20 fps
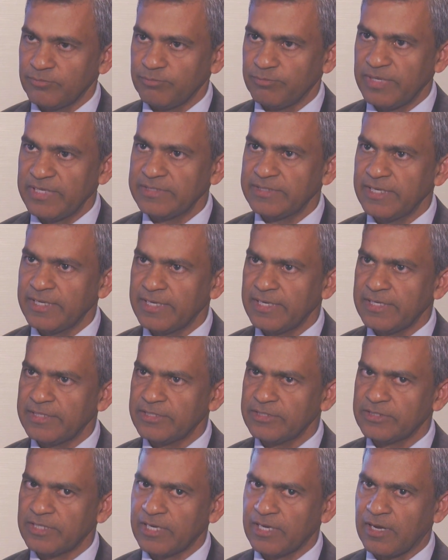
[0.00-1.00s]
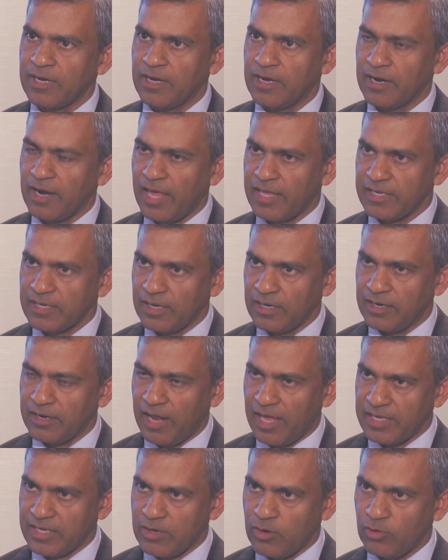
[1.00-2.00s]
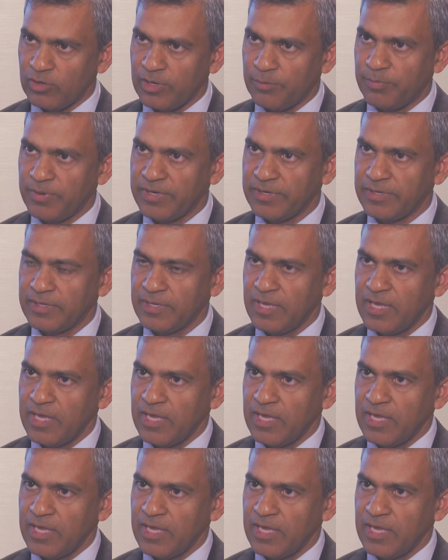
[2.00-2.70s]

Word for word: basically it is a glycolipid,